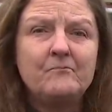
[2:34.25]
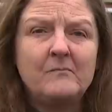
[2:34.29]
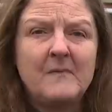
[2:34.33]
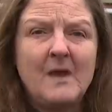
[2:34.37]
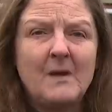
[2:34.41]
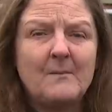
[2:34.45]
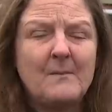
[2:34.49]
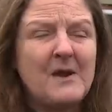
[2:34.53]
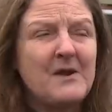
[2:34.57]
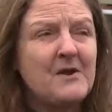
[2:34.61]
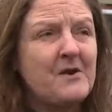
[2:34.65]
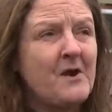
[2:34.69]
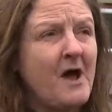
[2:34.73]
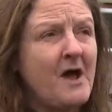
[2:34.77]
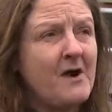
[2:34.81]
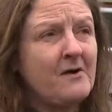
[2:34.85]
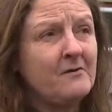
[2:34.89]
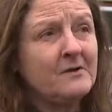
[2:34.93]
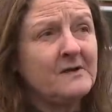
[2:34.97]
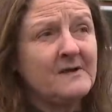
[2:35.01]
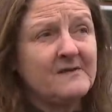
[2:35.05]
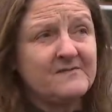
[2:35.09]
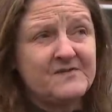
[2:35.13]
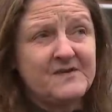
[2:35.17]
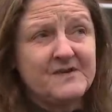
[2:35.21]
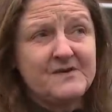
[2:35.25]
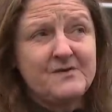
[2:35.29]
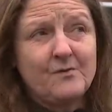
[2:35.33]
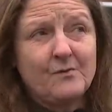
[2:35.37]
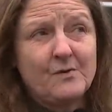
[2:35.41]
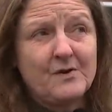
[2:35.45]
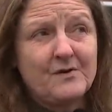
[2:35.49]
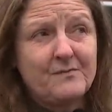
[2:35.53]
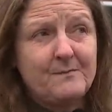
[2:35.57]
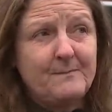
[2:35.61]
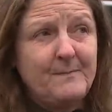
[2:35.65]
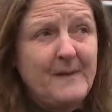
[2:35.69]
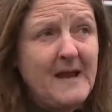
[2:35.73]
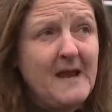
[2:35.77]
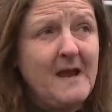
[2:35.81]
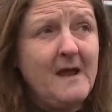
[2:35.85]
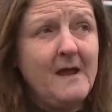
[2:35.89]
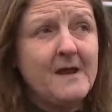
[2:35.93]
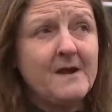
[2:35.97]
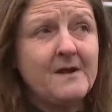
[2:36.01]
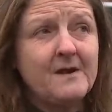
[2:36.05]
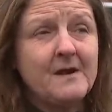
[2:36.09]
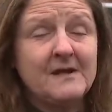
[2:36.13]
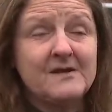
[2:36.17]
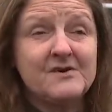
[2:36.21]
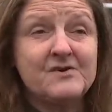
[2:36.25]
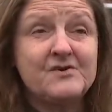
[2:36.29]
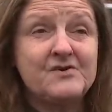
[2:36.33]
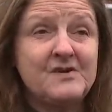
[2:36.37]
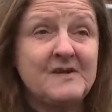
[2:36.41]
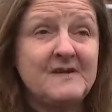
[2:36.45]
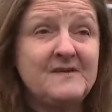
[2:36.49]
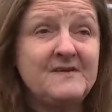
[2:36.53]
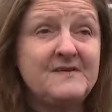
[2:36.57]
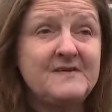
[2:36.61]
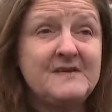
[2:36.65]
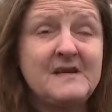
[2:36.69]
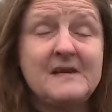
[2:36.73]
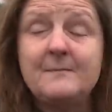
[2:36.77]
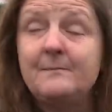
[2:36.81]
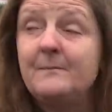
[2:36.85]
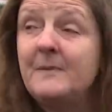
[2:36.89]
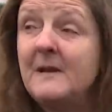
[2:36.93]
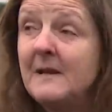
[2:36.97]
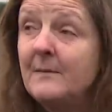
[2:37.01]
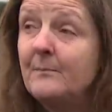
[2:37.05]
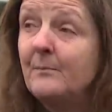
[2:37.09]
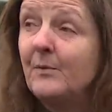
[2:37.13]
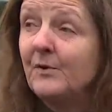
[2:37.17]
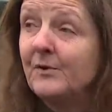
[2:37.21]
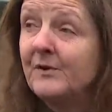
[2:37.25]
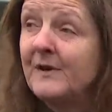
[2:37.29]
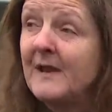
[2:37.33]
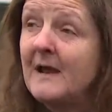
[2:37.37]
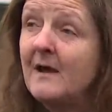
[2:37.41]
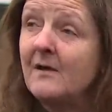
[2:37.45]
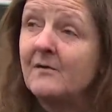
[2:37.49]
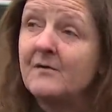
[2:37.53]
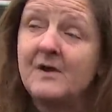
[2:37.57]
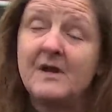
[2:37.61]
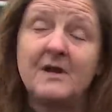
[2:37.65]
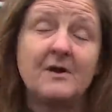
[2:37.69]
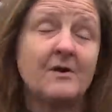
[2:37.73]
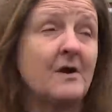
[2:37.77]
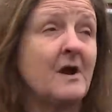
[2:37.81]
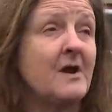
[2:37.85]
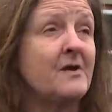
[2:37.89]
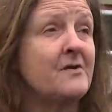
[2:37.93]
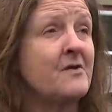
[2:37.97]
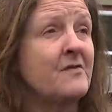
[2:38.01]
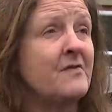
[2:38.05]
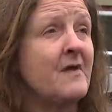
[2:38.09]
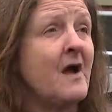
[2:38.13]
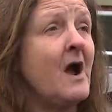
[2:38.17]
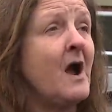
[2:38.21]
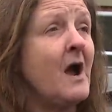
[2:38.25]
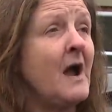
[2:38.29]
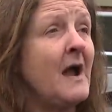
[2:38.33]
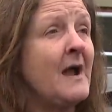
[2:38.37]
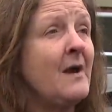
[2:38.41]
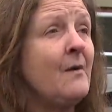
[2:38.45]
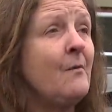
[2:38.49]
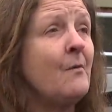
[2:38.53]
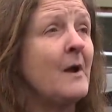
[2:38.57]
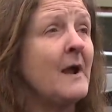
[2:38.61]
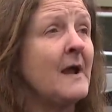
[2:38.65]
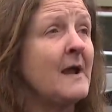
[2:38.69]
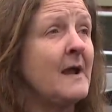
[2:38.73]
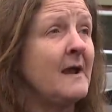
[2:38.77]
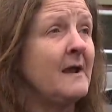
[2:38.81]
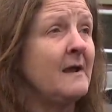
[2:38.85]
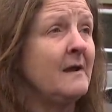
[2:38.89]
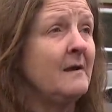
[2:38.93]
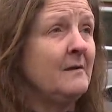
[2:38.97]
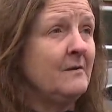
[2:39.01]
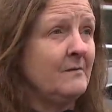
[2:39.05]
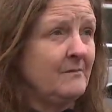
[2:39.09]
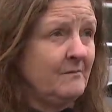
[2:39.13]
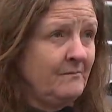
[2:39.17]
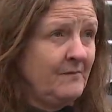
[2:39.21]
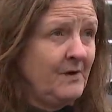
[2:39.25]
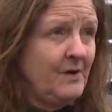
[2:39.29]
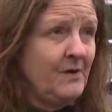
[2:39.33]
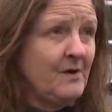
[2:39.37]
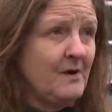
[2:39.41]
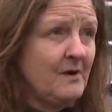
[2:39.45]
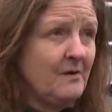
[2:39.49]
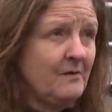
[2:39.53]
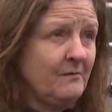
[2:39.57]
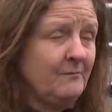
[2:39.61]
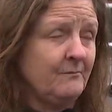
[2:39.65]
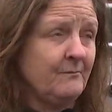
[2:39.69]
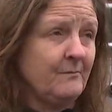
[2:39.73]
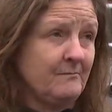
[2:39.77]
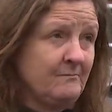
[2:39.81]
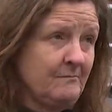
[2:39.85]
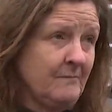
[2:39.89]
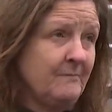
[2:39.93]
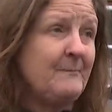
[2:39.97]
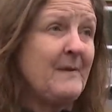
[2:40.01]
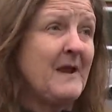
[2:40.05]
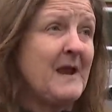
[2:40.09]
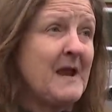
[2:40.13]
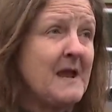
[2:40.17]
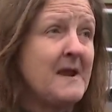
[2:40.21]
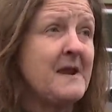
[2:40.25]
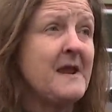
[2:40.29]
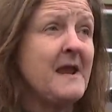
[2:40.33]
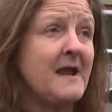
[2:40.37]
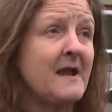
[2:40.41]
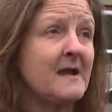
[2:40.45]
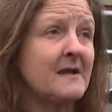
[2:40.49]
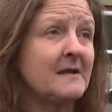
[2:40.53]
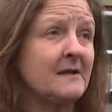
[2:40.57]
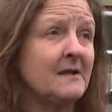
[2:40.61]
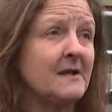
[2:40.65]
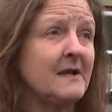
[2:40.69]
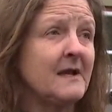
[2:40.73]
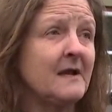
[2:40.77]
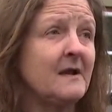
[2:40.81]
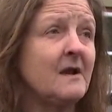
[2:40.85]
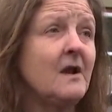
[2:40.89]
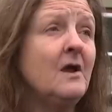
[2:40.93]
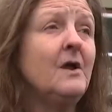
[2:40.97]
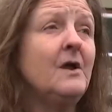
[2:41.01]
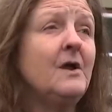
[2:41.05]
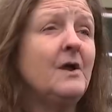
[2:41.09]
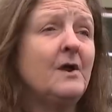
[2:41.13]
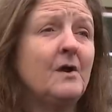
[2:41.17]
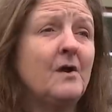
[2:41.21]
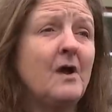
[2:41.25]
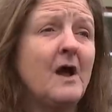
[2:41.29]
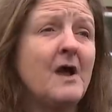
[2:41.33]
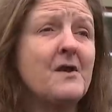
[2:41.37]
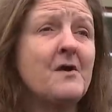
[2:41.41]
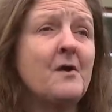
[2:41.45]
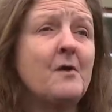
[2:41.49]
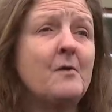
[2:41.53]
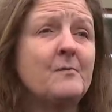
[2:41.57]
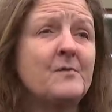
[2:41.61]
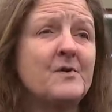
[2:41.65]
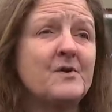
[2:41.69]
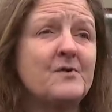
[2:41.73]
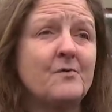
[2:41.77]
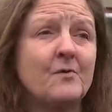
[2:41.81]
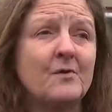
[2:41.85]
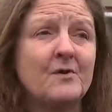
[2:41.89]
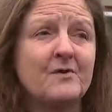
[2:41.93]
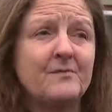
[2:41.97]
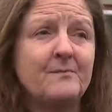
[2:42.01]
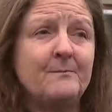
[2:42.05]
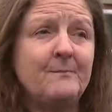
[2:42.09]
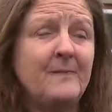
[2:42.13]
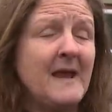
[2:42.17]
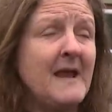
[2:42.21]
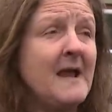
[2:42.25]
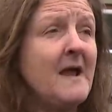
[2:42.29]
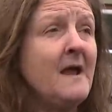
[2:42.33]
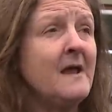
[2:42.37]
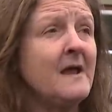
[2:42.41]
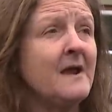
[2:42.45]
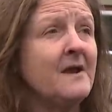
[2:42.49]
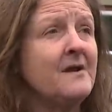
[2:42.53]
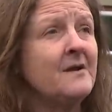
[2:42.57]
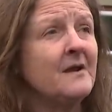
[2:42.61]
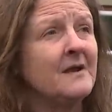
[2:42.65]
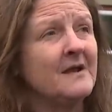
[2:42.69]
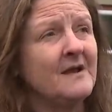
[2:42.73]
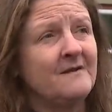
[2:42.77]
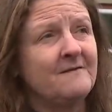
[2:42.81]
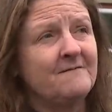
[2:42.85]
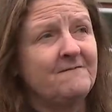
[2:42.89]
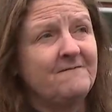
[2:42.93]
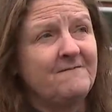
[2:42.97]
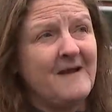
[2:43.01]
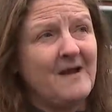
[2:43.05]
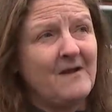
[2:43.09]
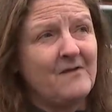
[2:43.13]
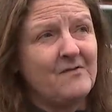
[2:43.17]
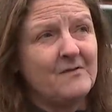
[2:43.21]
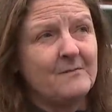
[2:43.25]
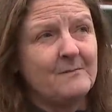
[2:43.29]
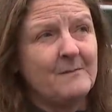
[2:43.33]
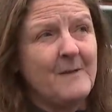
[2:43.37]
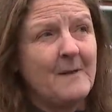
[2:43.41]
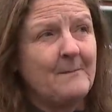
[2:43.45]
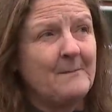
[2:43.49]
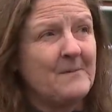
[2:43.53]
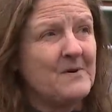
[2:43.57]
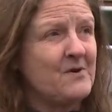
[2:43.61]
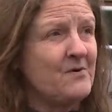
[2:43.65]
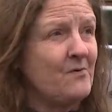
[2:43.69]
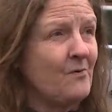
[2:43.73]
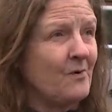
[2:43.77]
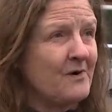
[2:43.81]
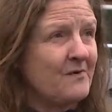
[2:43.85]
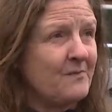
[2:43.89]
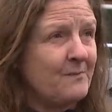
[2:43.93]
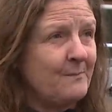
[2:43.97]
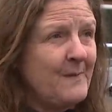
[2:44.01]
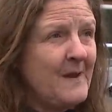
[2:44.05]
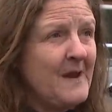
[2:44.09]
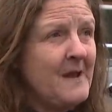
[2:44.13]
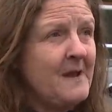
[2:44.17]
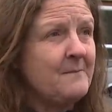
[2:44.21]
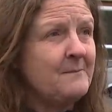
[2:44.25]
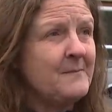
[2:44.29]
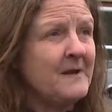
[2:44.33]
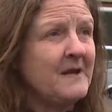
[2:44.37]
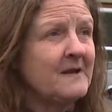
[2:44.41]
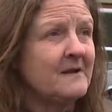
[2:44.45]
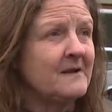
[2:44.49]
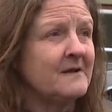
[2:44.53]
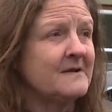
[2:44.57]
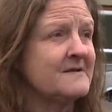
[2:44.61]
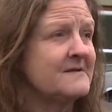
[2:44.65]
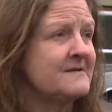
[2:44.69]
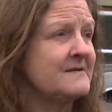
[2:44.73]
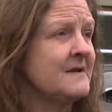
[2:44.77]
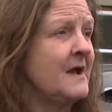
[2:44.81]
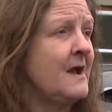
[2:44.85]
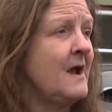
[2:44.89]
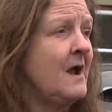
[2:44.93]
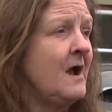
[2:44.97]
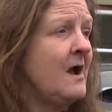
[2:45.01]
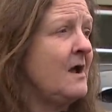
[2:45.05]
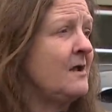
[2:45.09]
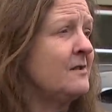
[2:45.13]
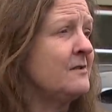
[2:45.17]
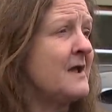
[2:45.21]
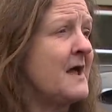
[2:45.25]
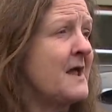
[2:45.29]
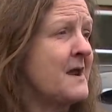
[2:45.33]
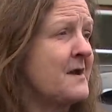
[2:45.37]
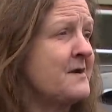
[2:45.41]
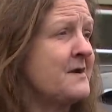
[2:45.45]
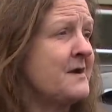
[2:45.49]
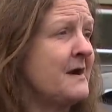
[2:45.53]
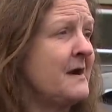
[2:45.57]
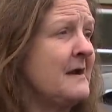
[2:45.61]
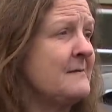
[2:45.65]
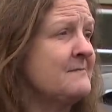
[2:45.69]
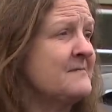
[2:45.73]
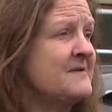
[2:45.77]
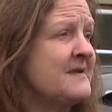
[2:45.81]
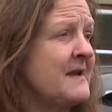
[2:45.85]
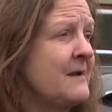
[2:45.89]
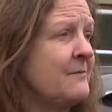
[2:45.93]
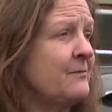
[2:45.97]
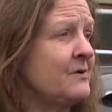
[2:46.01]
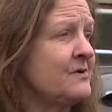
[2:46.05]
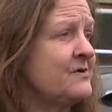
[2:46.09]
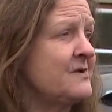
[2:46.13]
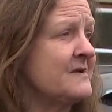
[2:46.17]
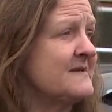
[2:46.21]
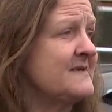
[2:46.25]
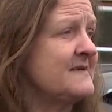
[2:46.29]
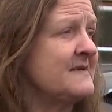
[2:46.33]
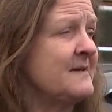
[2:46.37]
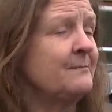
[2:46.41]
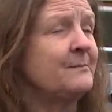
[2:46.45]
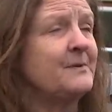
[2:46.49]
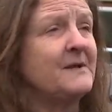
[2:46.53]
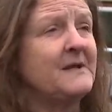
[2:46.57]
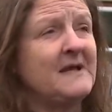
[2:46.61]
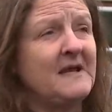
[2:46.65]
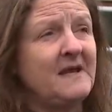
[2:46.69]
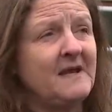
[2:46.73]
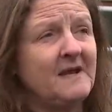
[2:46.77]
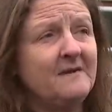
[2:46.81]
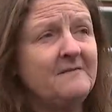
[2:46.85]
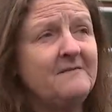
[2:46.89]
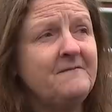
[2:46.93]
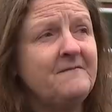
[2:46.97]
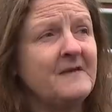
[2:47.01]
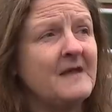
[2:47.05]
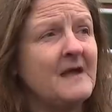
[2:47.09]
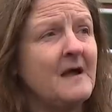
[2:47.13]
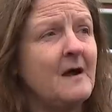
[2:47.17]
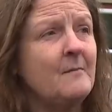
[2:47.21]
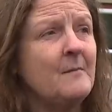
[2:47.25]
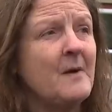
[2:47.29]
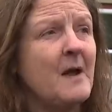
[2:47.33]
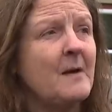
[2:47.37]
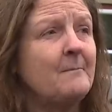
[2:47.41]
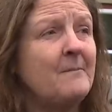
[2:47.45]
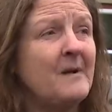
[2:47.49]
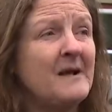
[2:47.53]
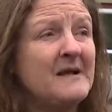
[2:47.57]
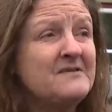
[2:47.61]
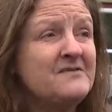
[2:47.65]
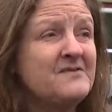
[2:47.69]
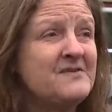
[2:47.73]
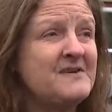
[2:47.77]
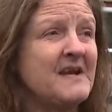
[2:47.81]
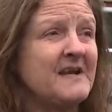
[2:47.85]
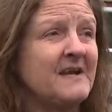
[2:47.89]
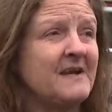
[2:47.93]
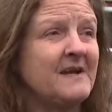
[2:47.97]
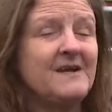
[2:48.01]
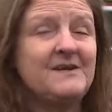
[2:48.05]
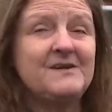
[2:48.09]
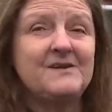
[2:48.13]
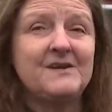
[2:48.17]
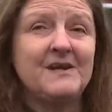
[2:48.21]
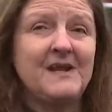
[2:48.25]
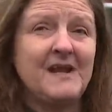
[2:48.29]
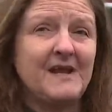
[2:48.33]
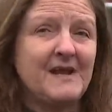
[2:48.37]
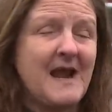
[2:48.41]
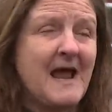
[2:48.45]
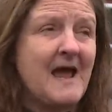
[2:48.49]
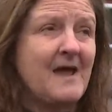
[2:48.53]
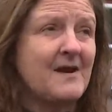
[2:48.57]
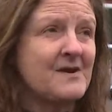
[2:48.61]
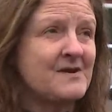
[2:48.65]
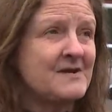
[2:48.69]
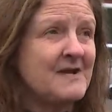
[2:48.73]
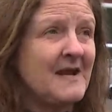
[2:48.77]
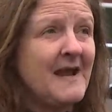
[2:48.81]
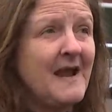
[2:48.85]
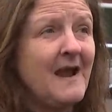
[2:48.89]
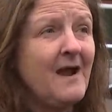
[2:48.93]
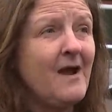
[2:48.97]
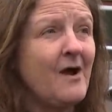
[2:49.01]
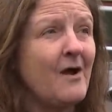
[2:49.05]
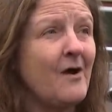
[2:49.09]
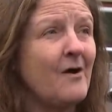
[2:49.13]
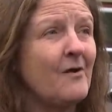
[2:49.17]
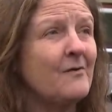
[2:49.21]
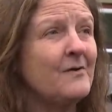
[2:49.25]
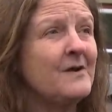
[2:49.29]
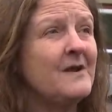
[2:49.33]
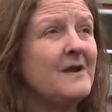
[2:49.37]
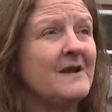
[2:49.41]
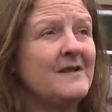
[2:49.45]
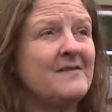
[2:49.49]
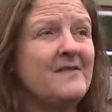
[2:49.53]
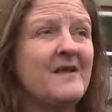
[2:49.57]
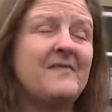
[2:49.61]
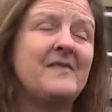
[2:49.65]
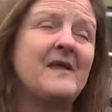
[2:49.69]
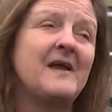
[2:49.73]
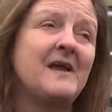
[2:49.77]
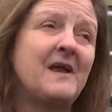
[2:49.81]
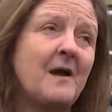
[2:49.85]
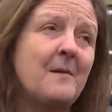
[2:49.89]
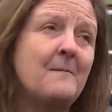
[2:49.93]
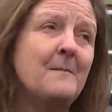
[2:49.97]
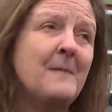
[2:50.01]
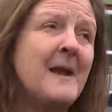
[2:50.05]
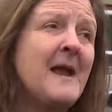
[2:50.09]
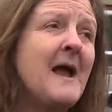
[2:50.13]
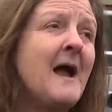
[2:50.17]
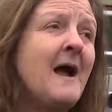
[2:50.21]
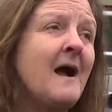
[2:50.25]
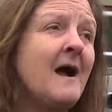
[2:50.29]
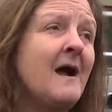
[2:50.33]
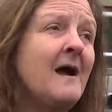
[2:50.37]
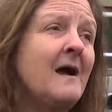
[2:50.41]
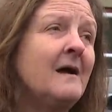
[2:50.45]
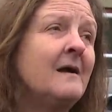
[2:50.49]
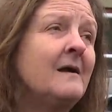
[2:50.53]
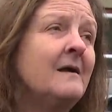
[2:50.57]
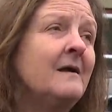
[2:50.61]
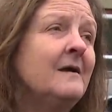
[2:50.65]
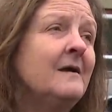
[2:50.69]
Now, my daughter lives in North Bend, and she's seen people down here under the highway, you know, panhandling, gone home to North Bend and found them up in North Bend, because a lot of times they will just simply give them a bus ticket to get out of town, and then they come back.